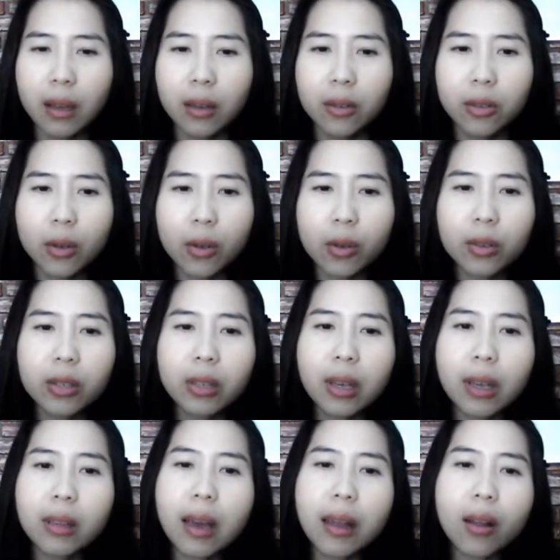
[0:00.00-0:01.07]
So you
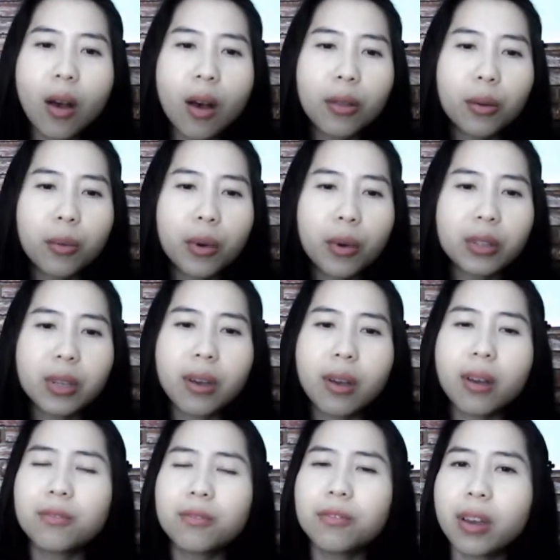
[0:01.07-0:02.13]
see that all the words here
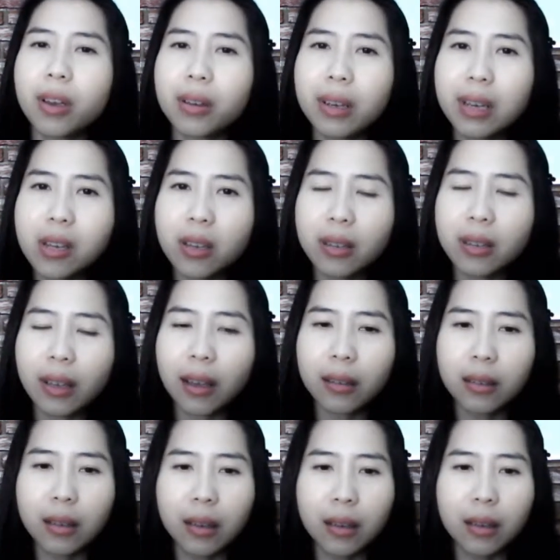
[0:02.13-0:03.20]
are very easy.
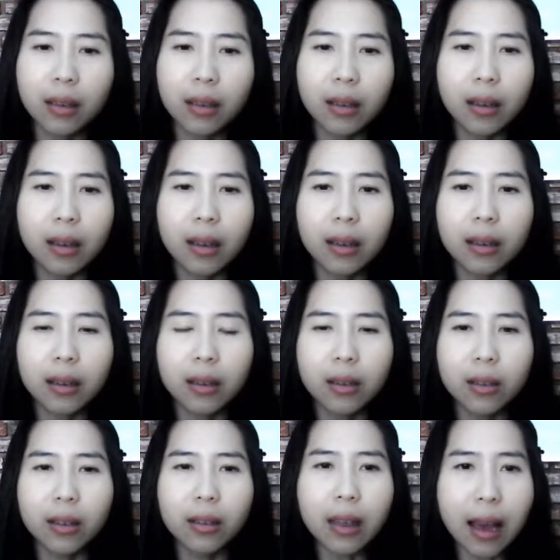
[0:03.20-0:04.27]

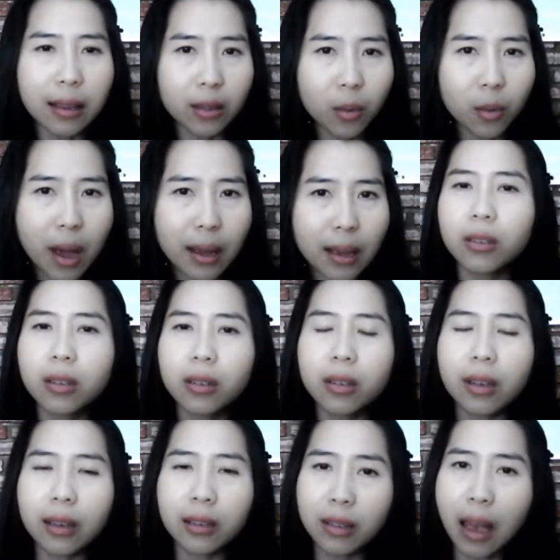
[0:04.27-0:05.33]
That's why
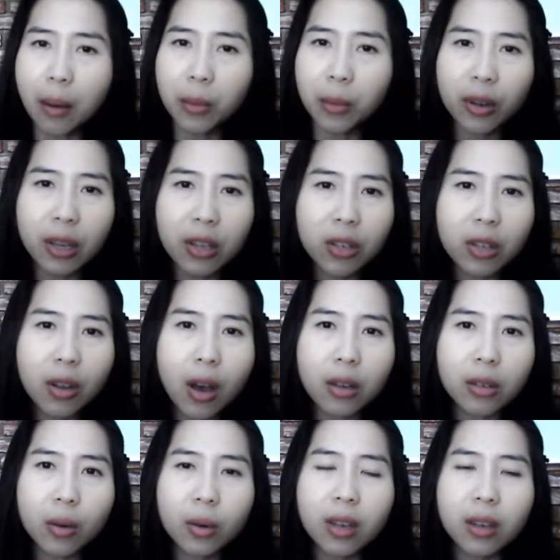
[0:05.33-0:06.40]
the examiner is
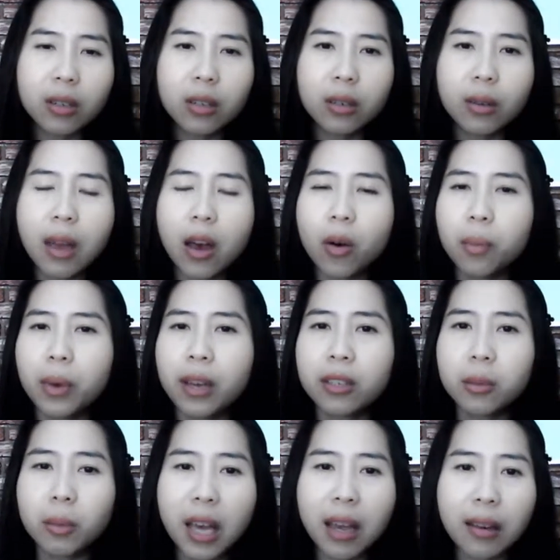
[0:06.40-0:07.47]
not going to help
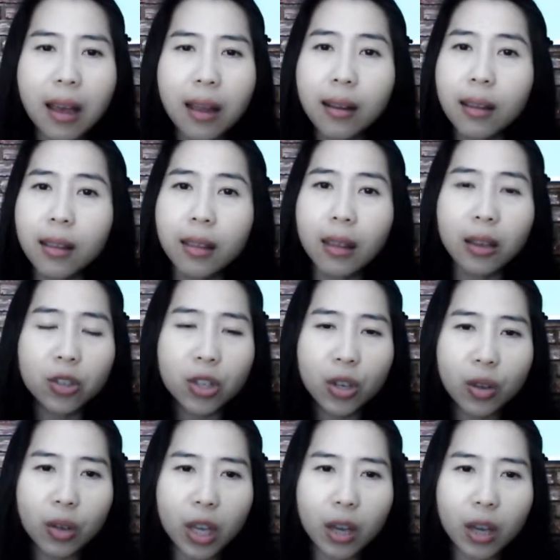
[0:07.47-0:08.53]
explain anything to
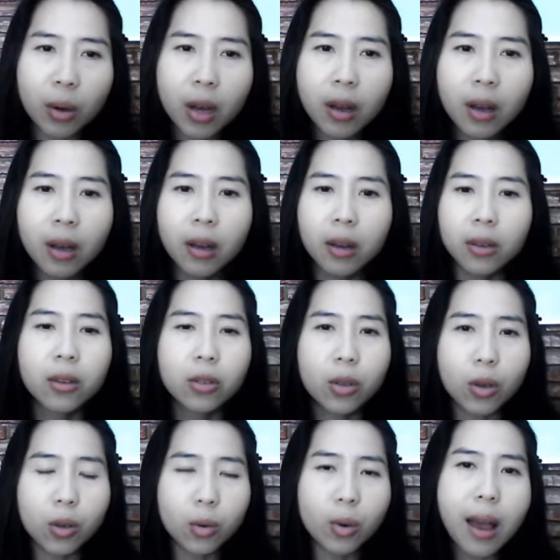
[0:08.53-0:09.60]
you. So
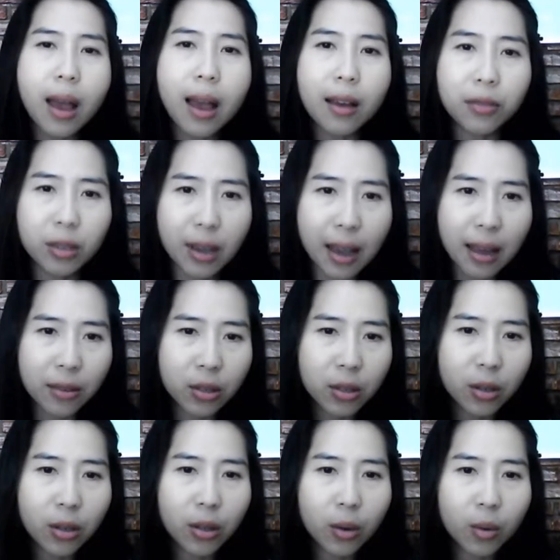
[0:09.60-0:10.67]
you will have to
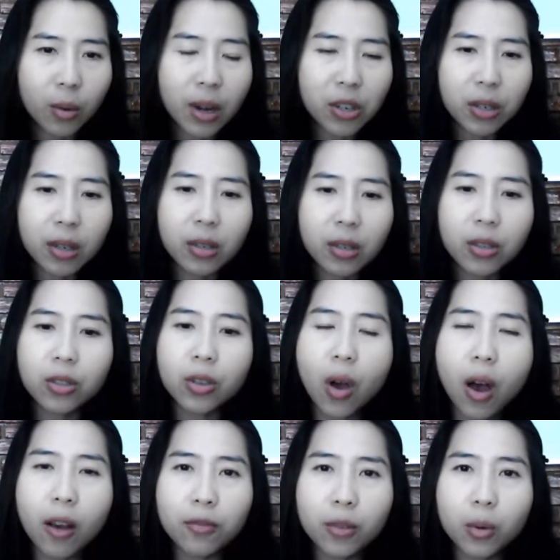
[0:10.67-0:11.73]
answer the question and
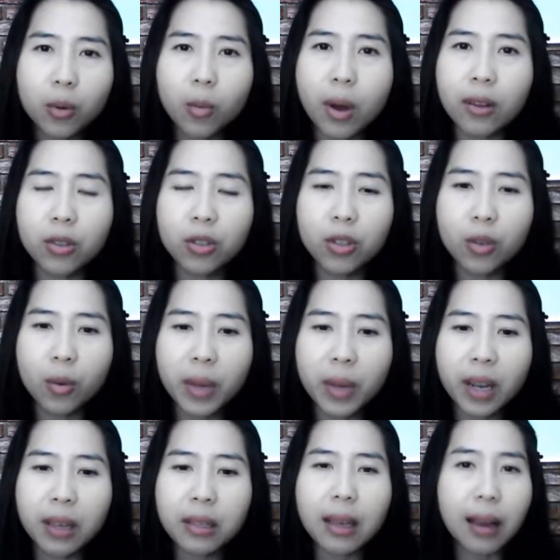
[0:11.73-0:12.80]
talk for 1 to 2
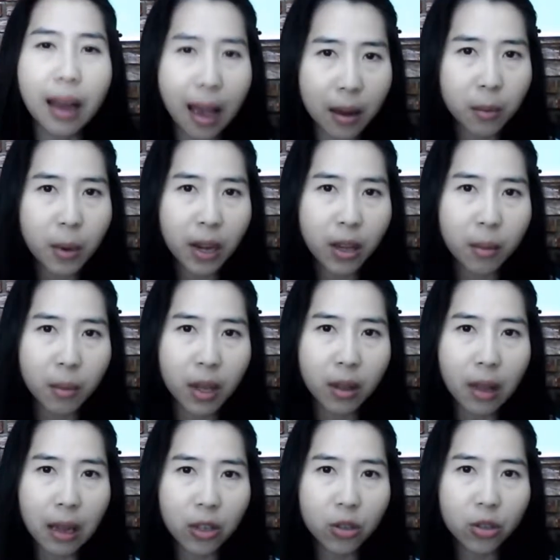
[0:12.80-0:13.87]
minutes, and I recommend that you